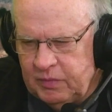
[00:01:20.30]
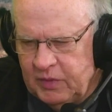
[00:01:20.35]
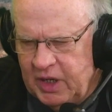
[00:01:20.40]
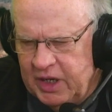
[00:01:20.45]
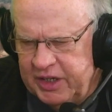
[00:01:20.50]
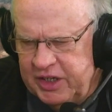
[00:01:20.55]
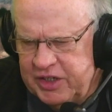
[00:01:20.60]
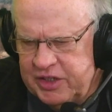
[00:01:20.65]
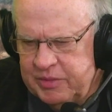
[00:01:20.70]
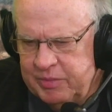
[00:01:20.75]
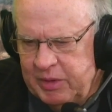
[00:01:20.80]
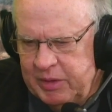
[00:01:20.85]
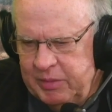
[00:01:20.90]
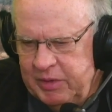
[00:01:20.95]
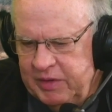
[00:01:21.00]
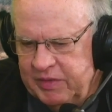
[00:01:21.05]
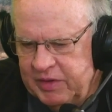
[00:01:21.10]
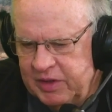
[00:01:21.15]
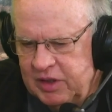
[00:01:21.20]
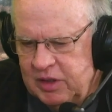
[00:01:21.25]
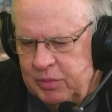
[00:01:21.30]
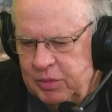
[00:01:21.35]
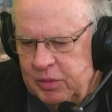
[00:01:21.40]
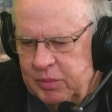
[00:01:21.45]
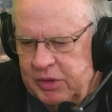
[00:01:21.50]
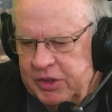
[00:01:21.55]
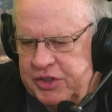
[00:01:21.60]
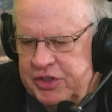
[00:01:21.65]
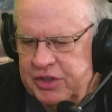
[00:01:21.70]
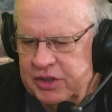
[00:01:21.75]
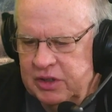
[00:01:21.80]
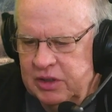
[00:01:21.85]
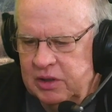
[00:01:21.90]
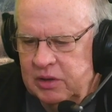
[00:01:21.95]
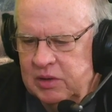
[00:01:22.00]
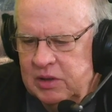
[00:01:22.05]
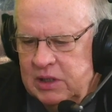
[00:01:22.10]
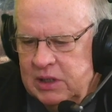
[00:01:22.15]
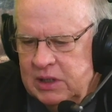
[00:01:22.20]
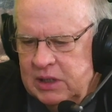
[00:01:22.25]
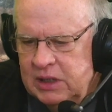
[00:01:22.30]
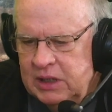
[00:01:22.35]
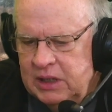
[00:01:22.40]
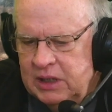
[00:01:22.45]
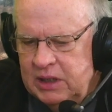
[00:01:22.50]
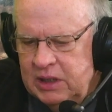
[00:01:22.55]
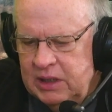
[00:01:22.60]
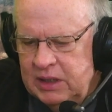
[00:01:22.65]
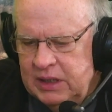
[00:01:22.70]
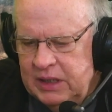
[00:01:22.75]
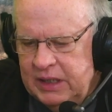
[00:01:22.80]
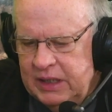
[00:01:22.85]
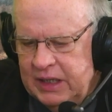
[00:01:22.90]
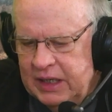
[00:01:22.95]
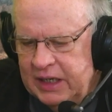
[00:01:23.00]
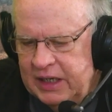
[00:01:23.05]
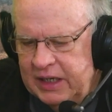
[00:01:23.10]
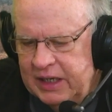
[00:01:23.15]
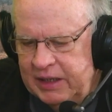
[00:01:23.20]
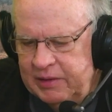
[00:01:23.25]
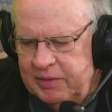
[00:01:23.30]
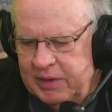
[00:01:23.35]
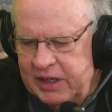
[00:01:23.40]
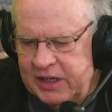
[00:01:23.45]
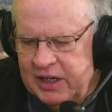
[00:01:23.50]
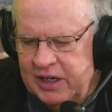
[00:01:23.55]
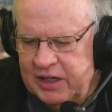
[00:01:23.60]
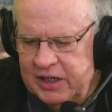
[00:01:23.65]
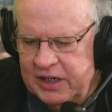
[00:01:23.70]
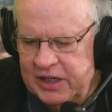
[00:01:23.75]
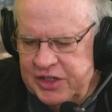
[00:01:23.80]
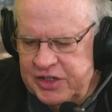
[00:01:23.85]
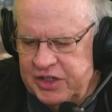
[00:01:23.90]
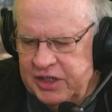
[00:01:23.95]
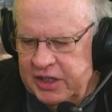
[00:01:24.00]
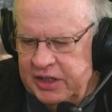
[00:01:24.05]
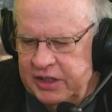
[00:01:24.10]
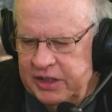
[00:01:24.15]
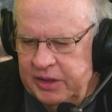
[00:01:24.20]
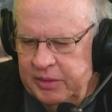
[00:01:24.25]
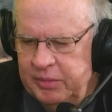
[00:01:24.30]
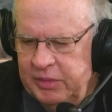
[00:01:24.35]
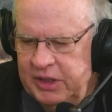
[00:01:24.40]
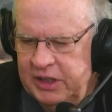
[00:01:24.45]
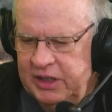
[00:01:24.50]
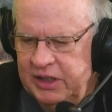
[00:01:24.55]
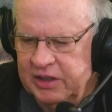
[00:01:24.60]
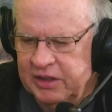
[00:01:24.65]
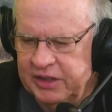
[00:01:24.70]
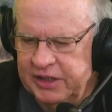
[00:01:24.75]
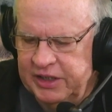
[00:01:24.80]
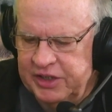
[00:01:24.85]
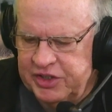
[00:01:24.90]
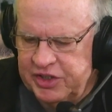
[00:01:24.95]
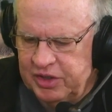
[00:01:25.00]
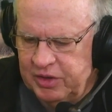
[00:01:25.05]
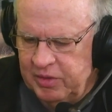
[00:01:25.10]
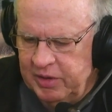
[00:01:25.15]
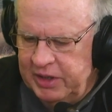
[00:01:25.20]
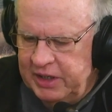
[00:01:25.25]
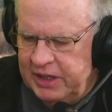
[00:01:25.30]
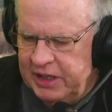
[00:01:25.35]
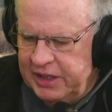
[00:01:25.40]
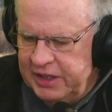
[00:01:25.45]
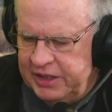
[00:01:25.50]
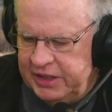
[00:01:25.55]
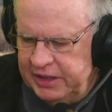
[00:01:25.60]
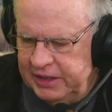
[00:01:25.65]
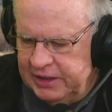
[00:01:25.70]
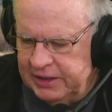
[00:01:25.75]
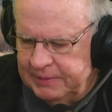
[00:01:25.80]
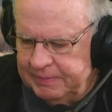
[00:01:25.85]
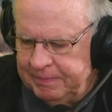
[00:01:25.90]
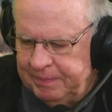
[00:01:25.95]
I guess maybe even a couple months ago. And I recognized it immediately as a great idea.